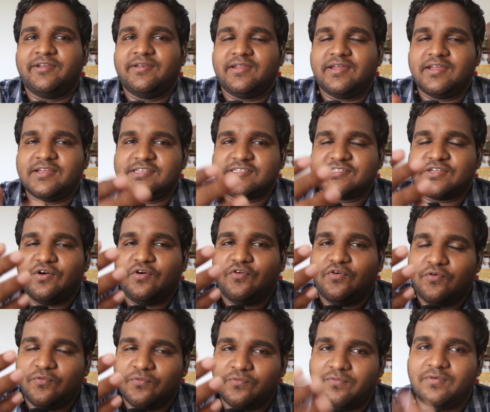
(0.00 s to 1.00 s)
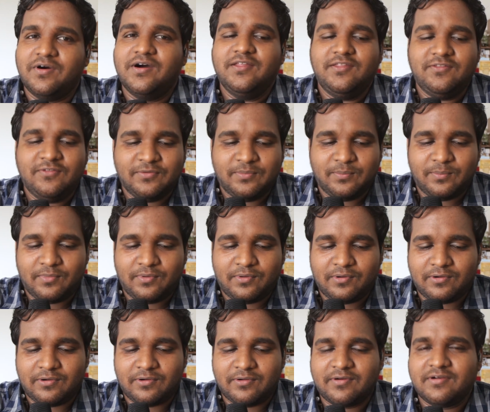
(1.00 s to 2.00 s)
is worth
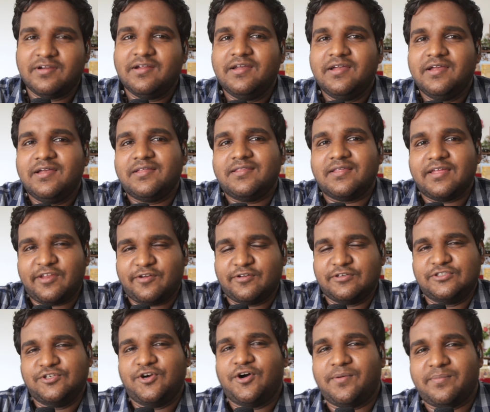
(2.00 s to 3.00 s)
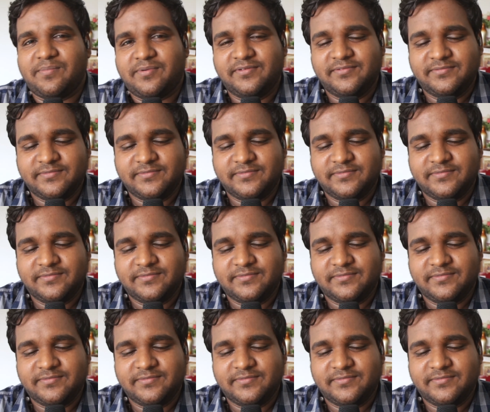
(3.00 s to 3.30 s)
more than your job,